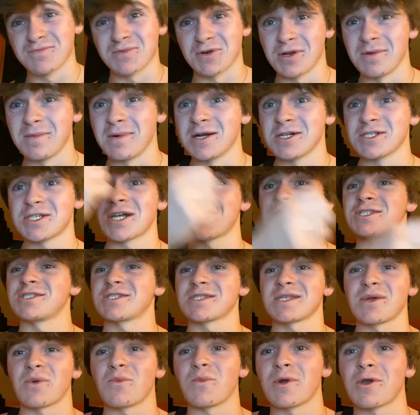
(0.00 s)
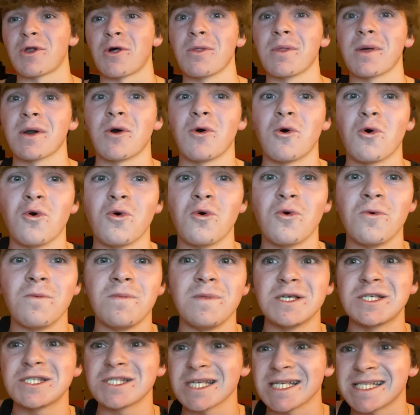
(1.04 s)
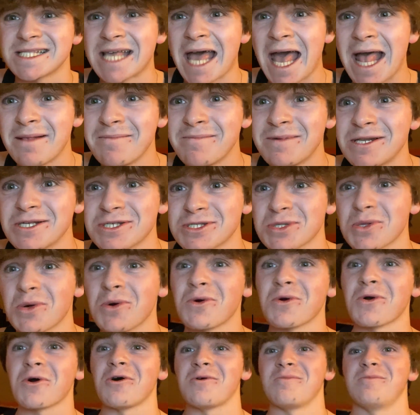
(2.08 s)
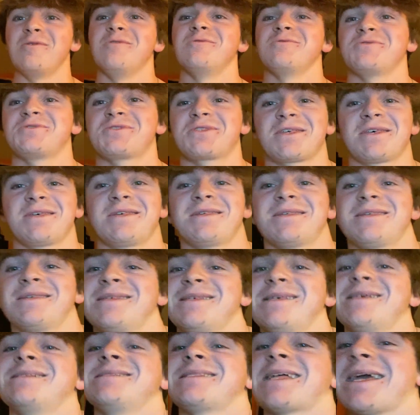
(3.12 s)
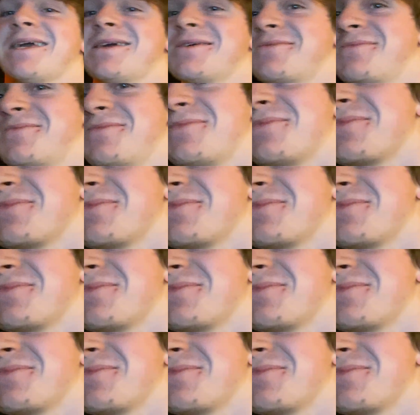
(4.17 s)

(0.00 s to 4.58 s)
pretty much. I just like went on like a whole. This is like ten minutes long almost. Damn.